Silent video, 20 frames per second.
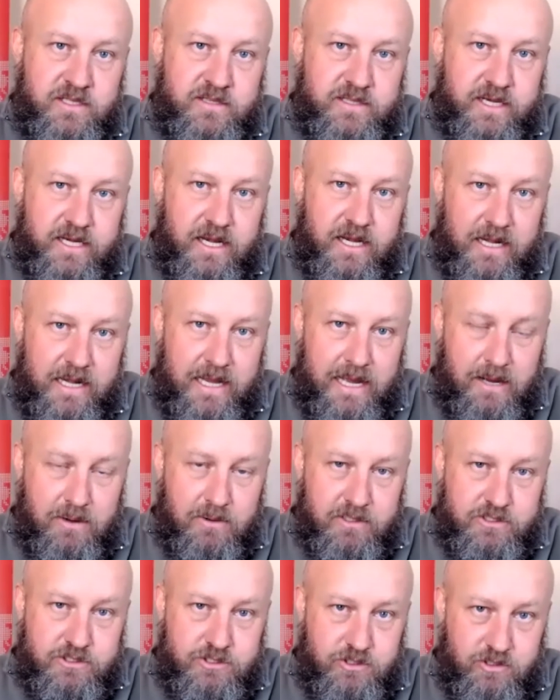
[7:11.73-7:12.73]
that
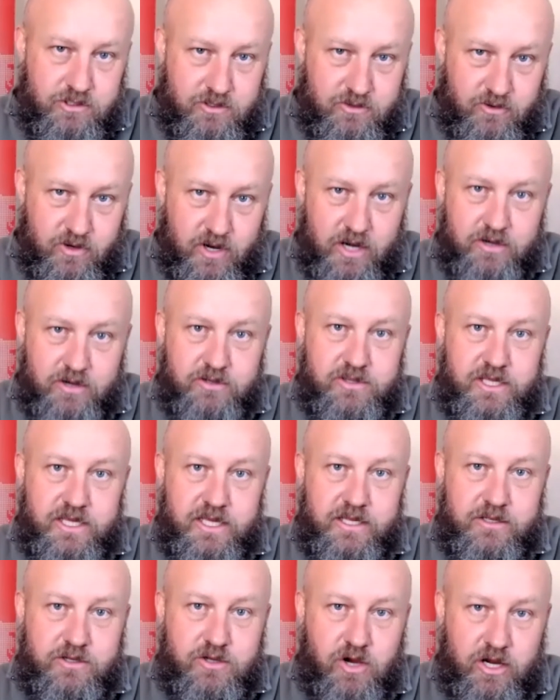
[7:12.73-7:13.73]
allow it to grow
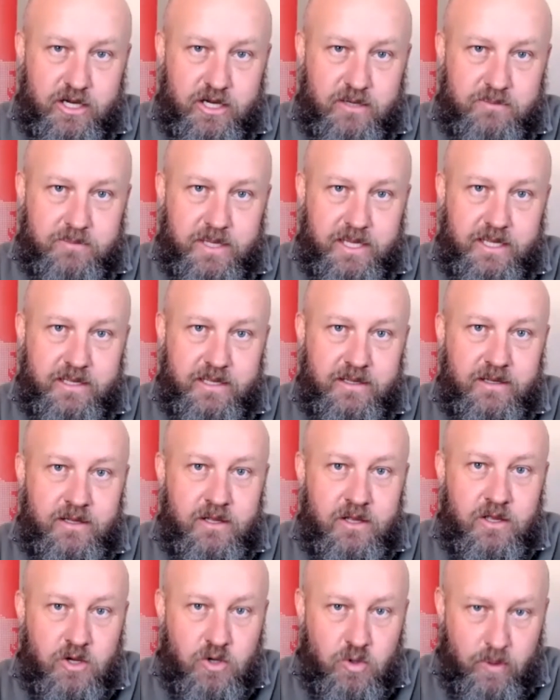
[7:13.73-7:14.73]
the economy
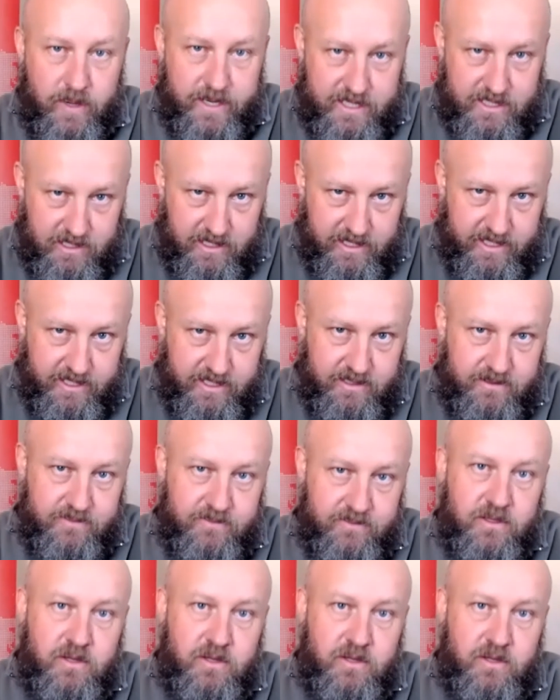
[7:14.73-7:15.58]
quickly,